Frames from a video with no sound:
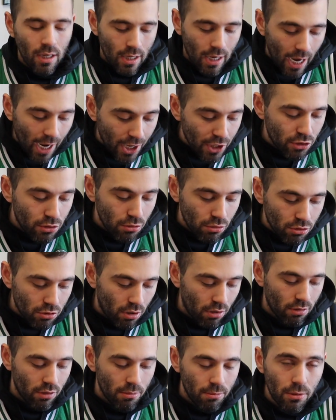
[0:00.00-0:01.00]
I do
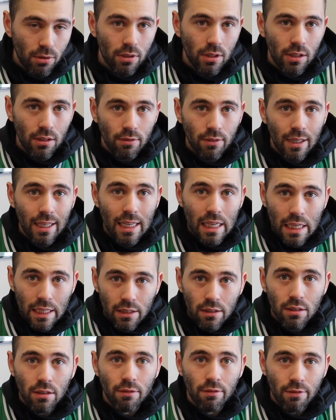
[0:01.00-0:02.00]
strongly believe
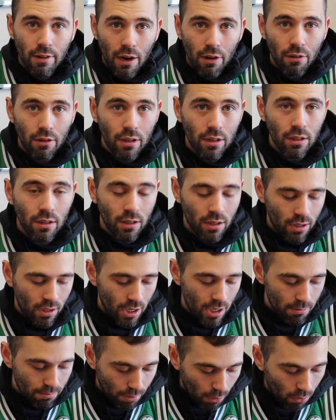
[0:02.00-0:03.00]
is very
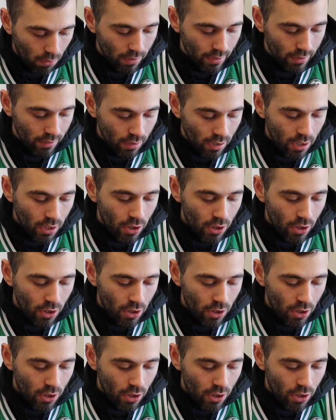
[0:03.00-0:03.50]
important.